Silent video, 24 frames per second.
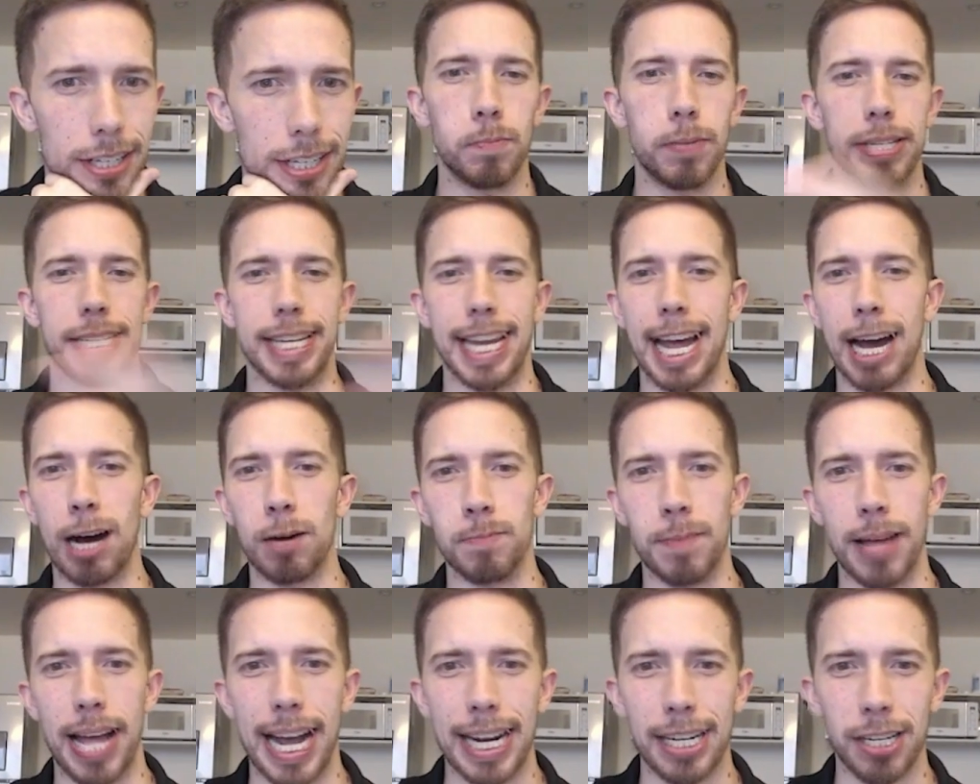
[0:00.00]
But now
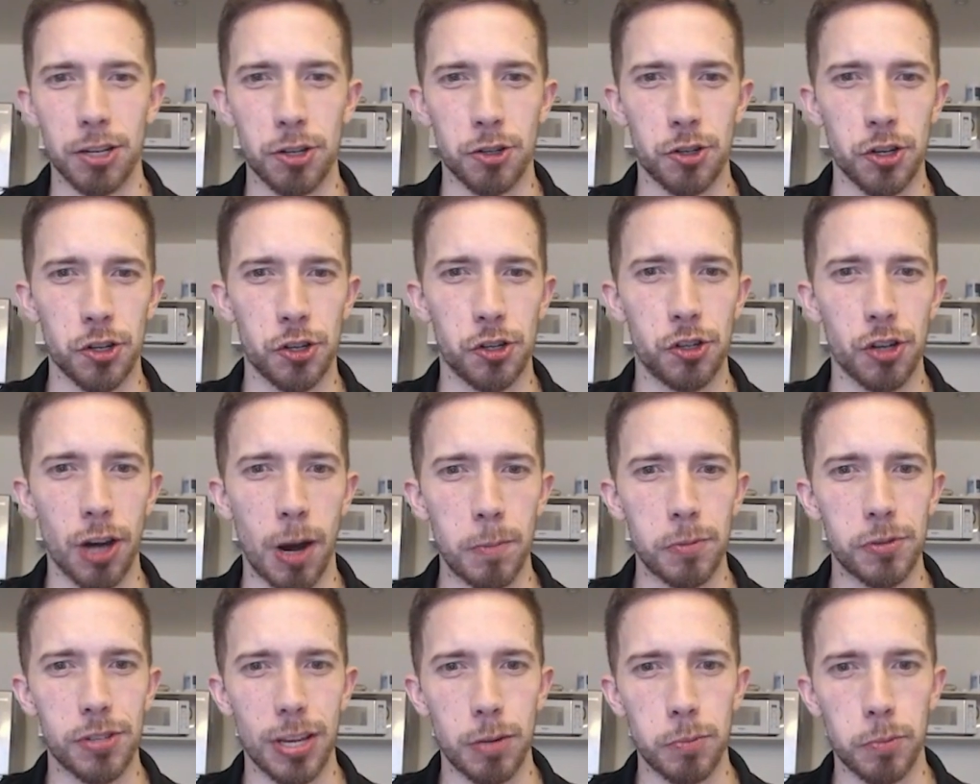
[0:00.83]
Magnus just
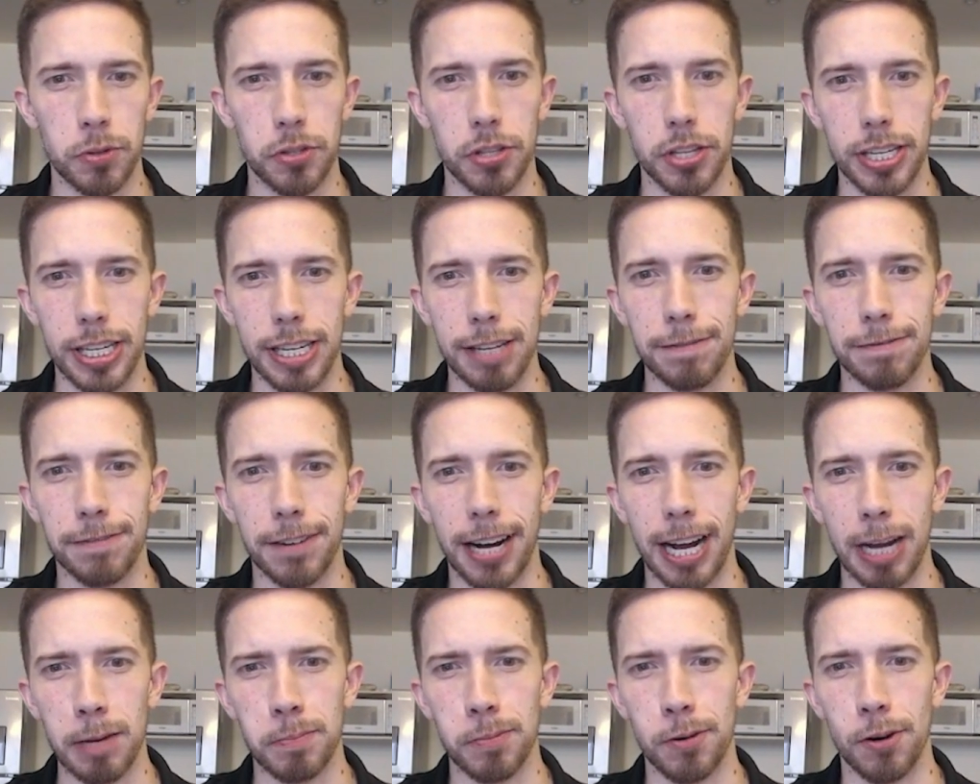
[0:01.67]
jumps in with the
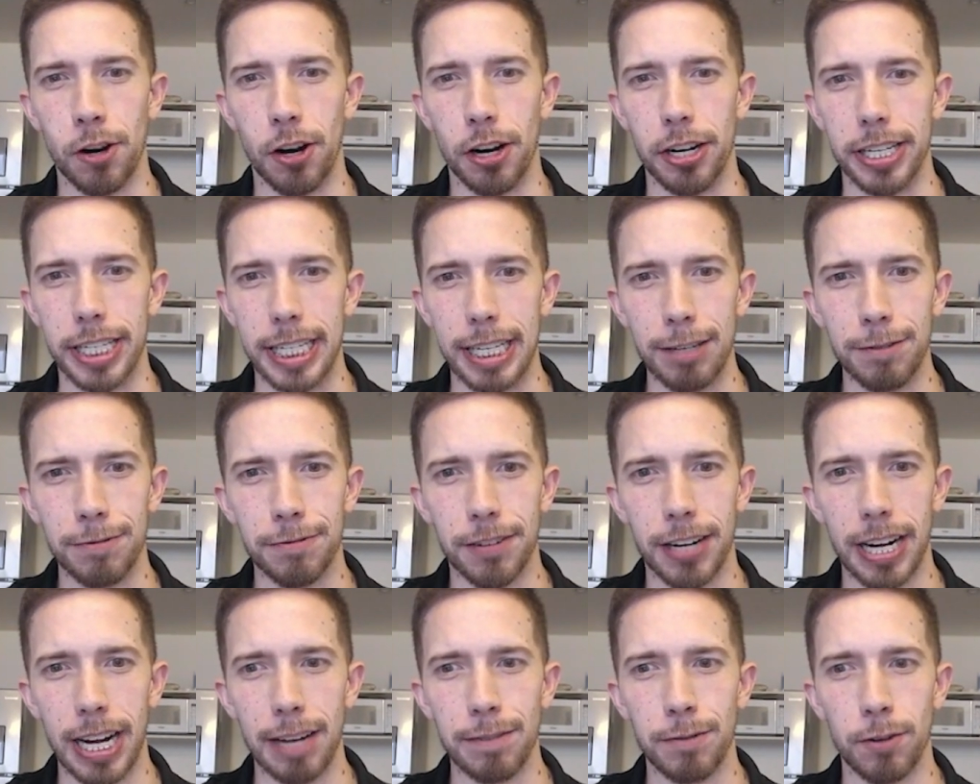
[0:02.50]
e5 pawn,
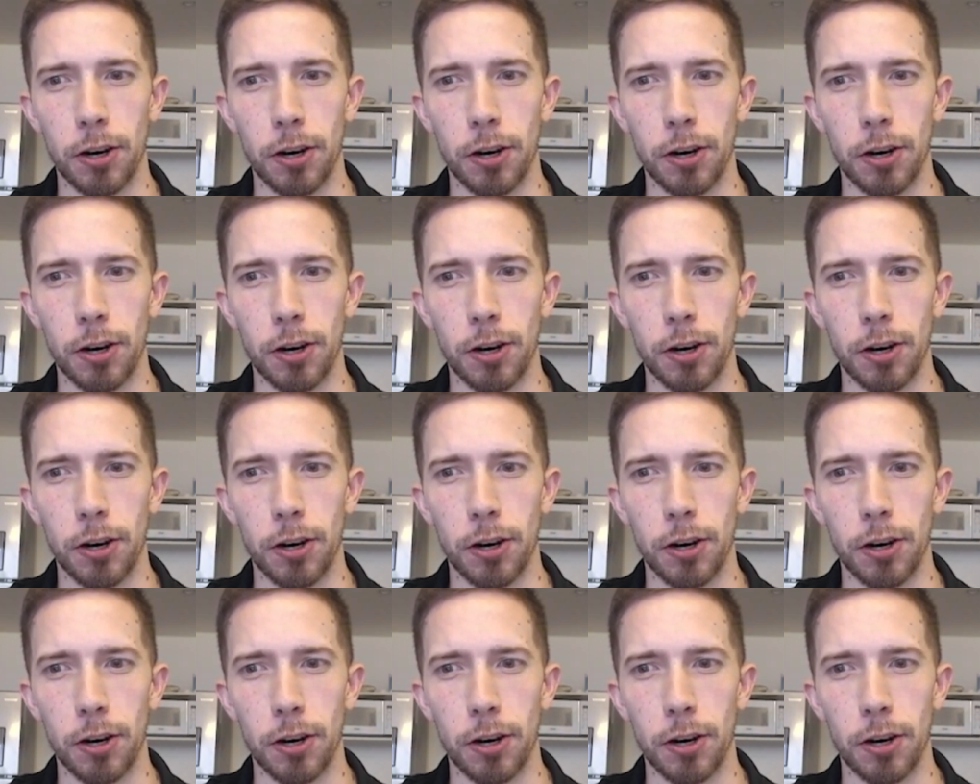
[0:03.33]
e5